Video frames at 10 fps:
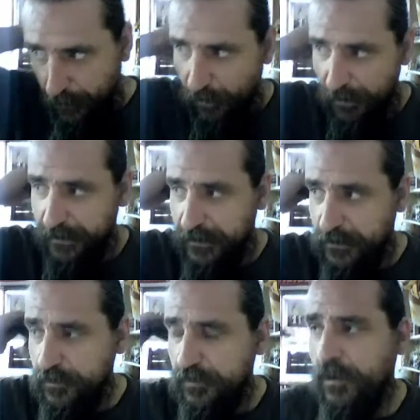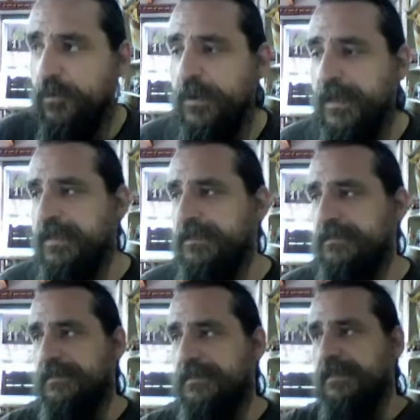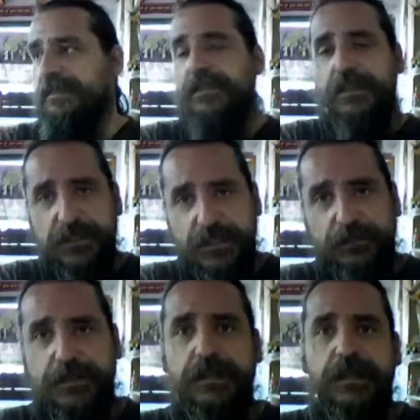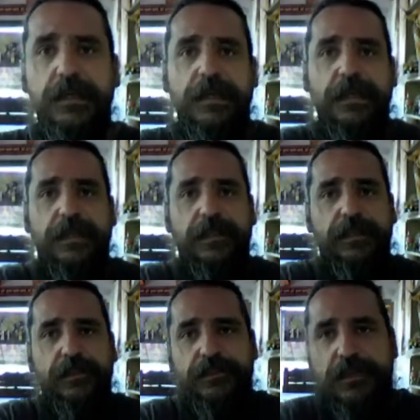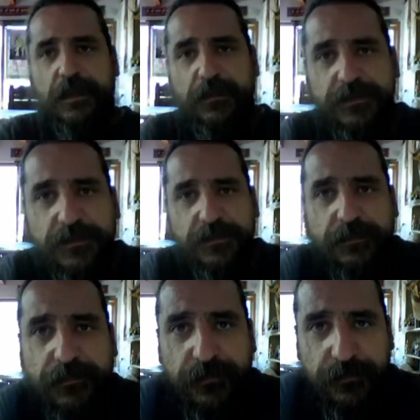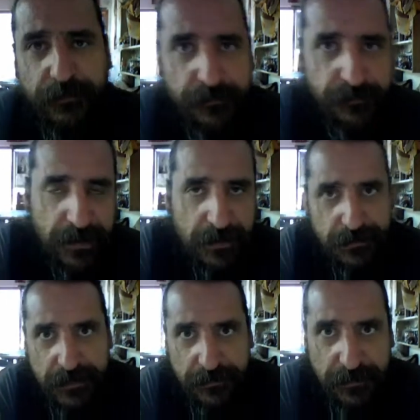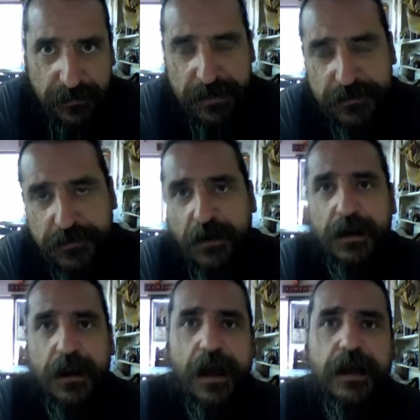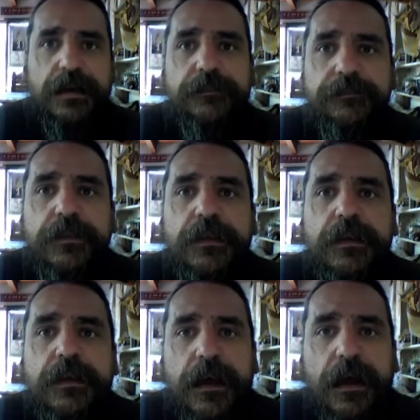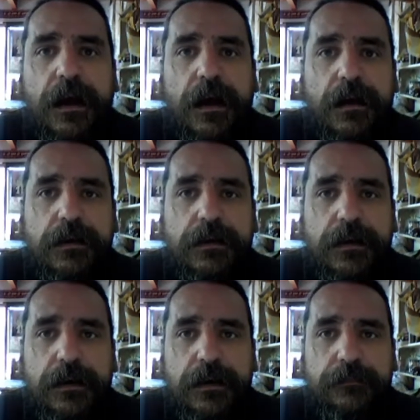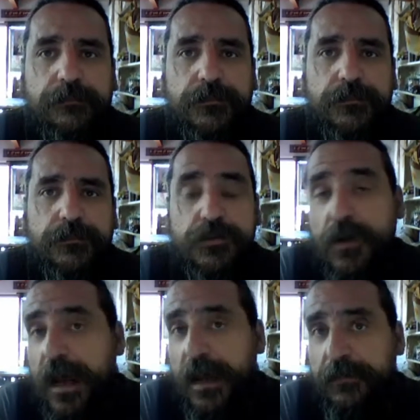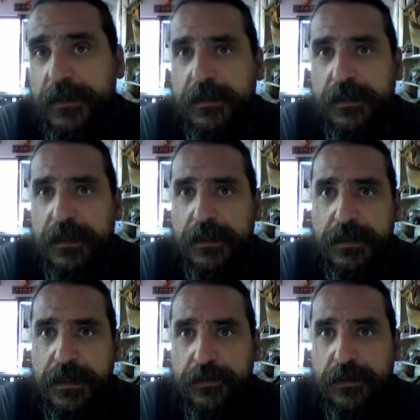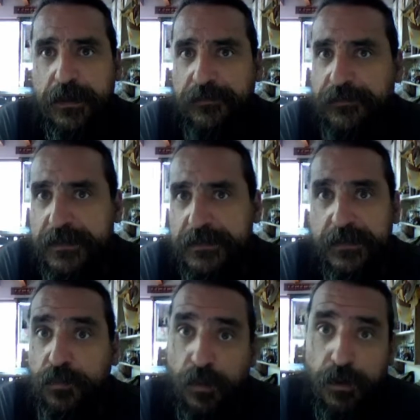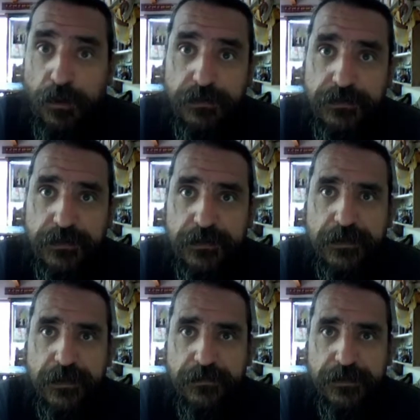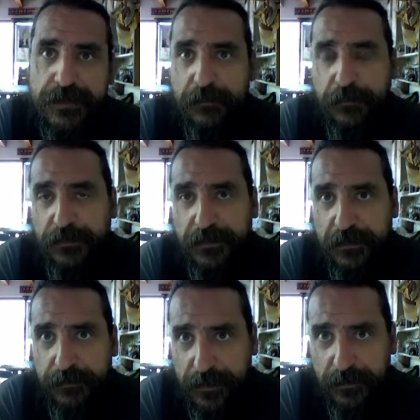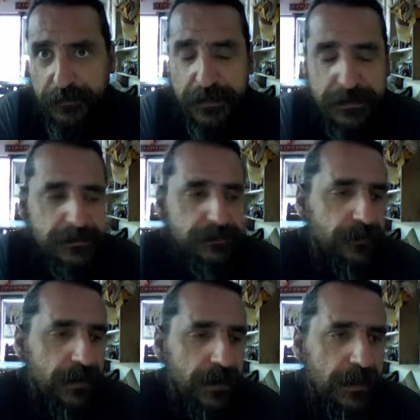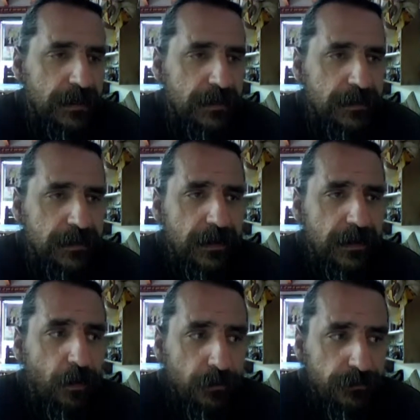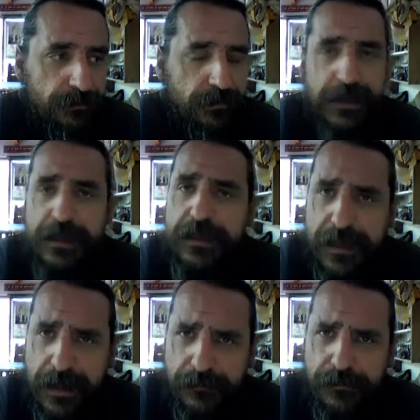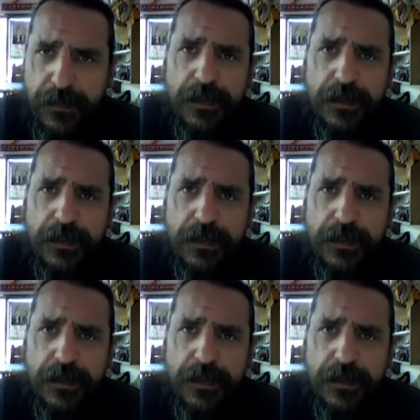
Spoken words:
What we do know is that in Egypt, some of the figures of the major arcana are scribed in hieroglyphics in the walls of the temples and the pyramids. And also in India,